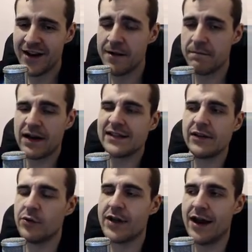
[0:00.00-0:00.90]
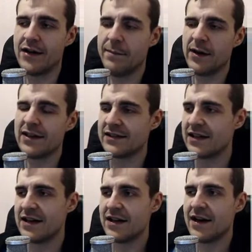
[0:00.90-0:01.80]
Because I don't care, not because
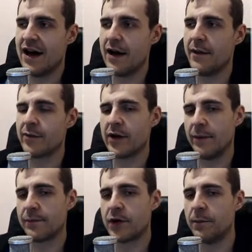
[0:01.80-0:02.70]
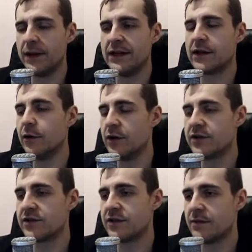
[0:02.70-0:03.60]
I'm completely
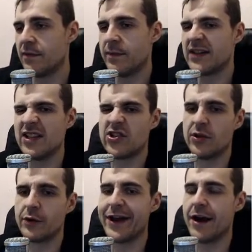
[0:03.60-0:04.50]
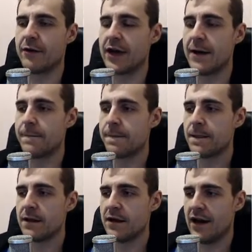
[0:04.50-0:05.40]
clueless, but because I just don't care, okay?
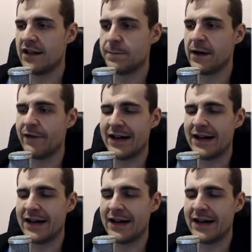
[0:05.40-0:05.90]
It's been a while